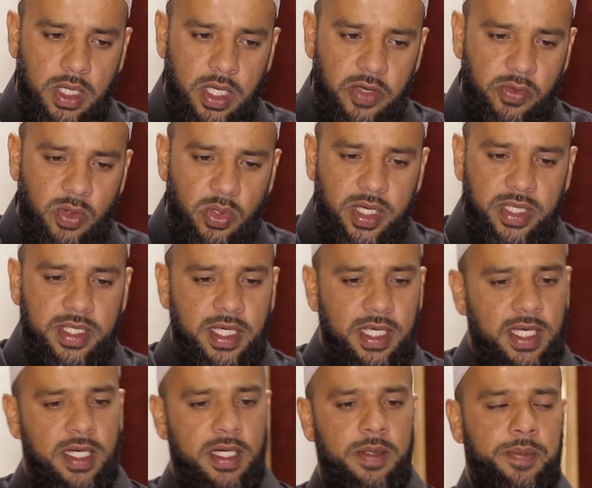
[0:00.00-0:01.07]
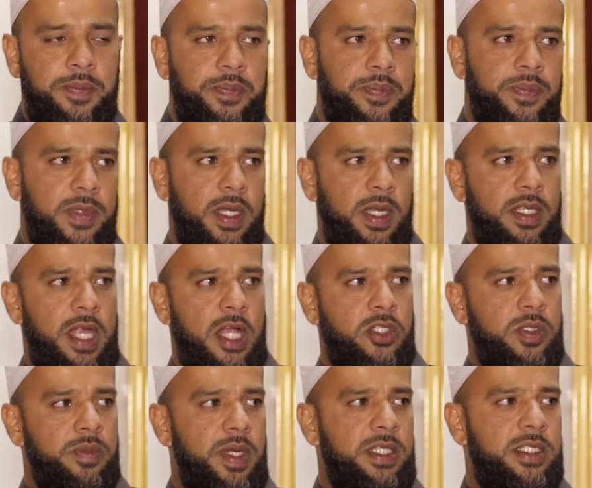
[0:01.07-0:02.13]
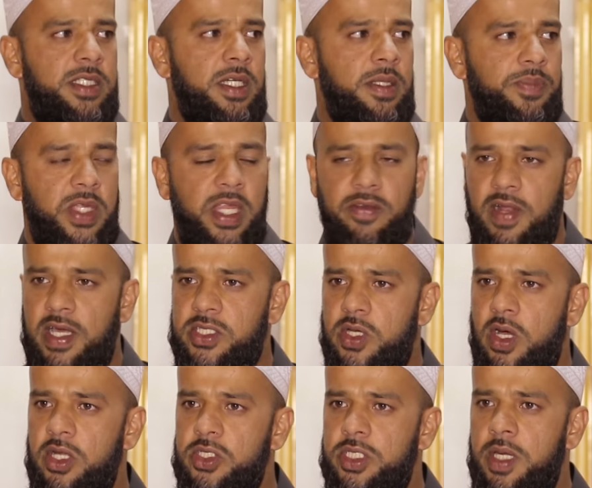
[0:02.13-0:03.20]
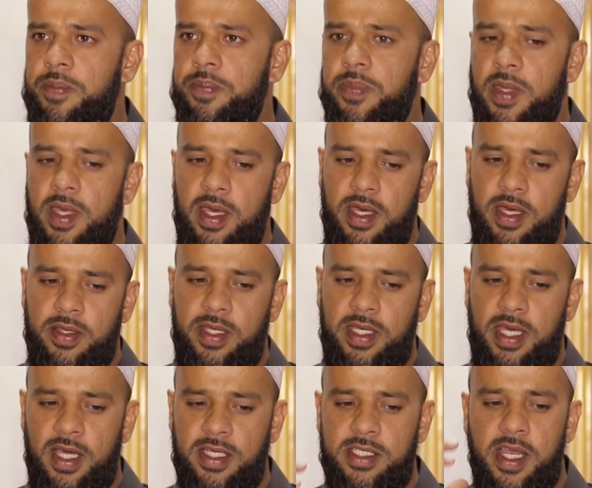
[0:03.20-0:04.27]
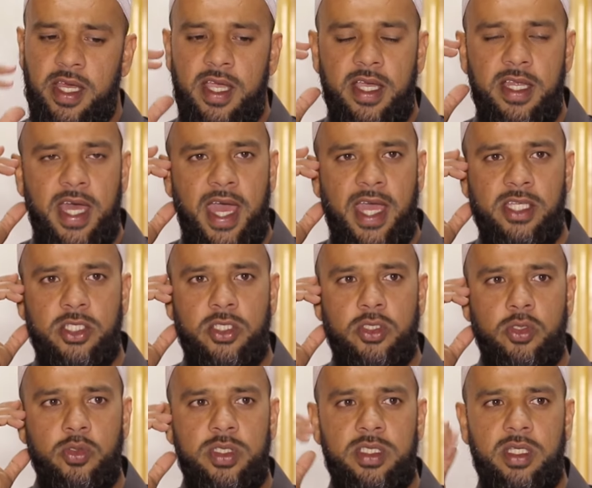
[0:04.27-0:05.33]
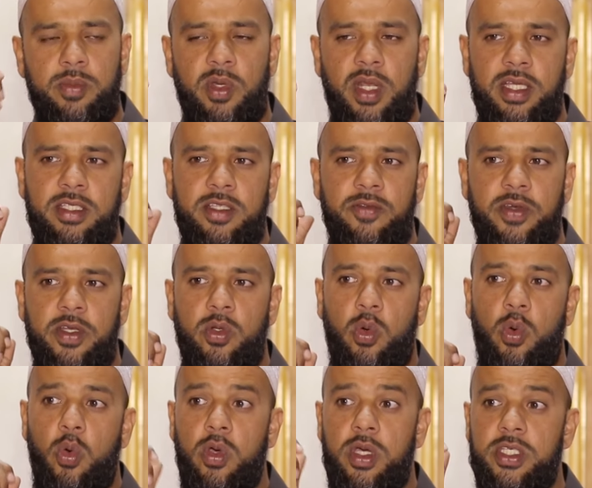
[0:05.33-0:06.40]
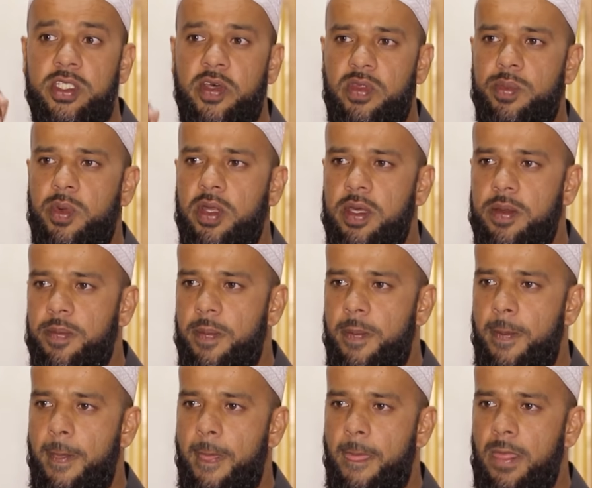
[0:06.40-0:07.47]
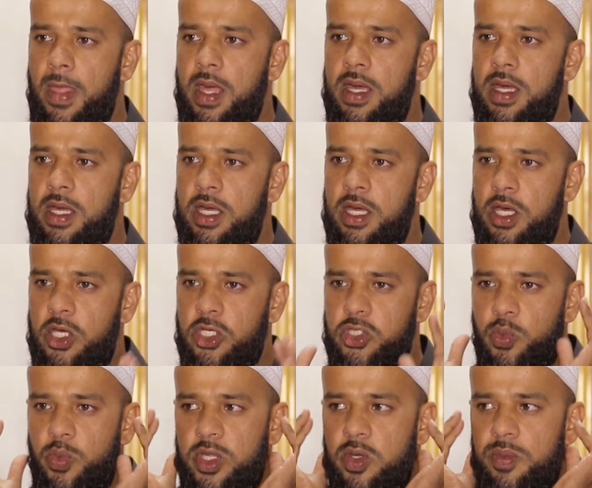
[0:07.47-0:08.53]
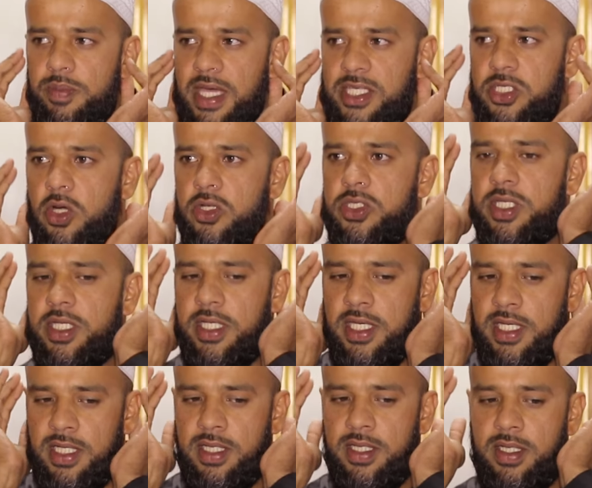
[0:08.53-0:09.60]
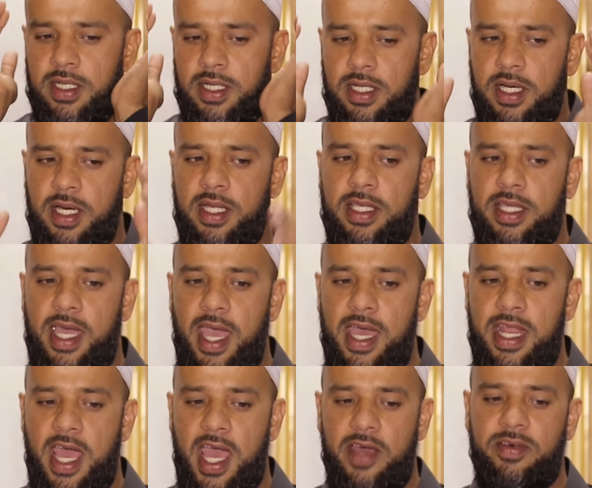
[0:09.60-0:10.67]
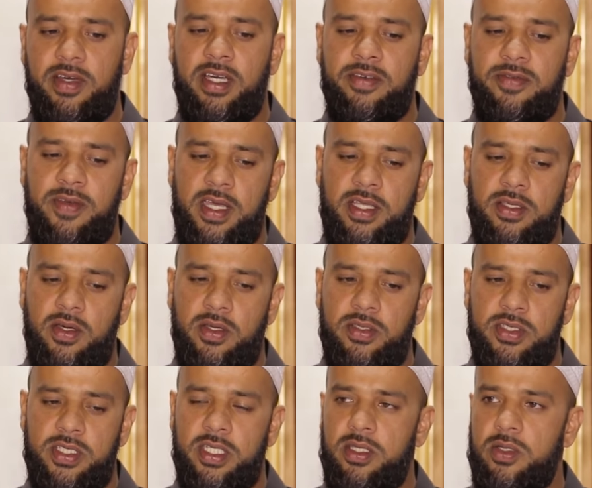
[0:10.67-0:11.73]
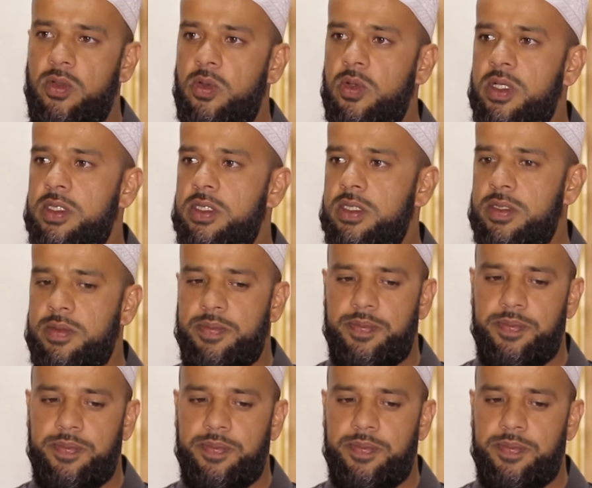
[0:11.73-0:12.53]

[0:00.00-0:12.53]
If you look at the ear, in natural medicine, reflexology, the ear is recognized to stimulate different organs of the body. So when you massage the ear, it can have an effect on certain organs.